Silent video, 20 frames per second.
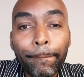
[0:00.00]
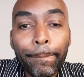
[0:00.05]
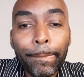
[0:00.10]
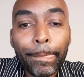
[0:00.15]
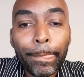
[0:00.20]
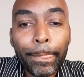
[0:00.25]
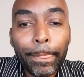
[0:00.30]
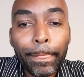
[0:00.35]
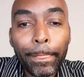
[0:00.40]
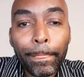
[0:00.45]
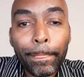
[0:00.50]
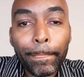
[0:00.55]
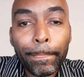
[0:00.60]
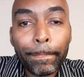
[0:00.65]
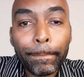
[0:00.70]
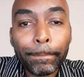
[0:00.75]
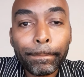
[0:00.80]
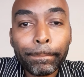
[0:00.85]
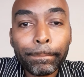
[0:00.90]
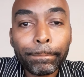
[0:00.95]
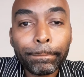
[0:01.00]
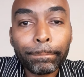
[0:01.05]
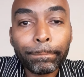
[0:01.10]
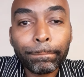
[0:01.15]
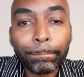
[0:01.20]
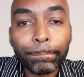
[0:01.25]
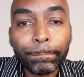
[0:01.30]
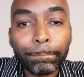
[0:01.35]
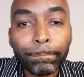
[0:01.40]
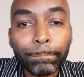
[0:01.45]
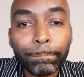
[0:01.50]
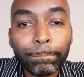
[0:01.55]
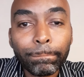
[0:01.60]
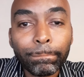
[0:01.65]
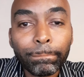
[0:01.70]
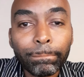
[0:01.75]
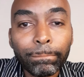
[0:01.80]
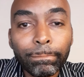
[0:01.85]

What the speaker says: Nobody speaks.